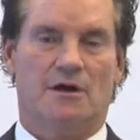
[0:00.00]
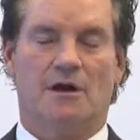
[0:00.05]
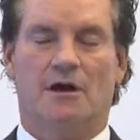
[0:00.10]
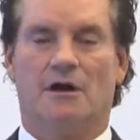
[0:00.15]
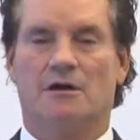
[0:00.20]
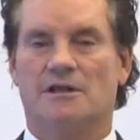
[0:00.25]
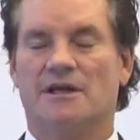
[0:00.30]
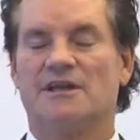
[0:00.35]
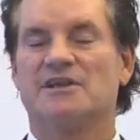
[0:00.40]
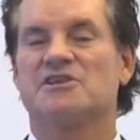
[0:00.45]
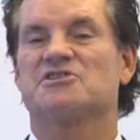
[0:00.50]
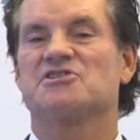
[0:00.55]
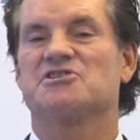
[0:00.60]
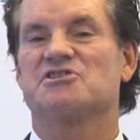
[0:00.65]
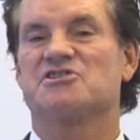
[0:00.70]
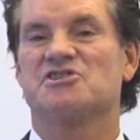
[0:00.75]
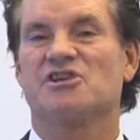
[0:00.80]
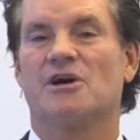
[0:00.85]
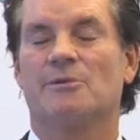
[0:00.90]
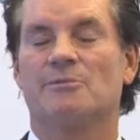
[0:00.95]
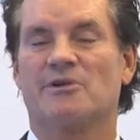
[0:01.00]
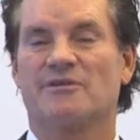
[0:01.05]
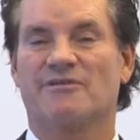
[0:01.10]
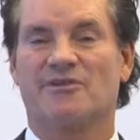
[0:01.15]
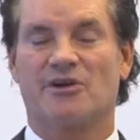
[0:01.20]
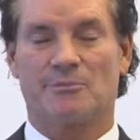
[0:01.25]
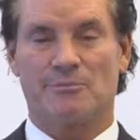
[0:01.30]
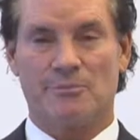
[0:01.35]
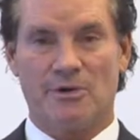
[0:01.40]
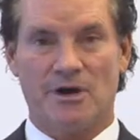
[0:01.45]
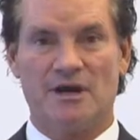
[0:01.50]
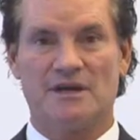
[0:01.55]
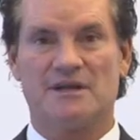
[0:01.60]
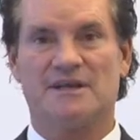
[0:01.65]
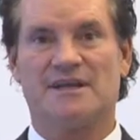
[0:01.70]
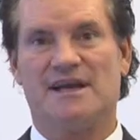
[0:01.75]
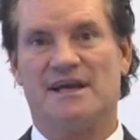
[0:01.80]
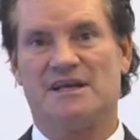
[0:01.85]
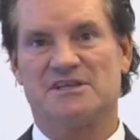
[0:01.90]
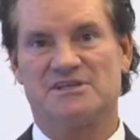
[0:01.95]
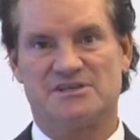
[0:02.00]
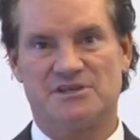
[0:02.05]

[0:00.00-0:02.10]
Our latest installment of our podcast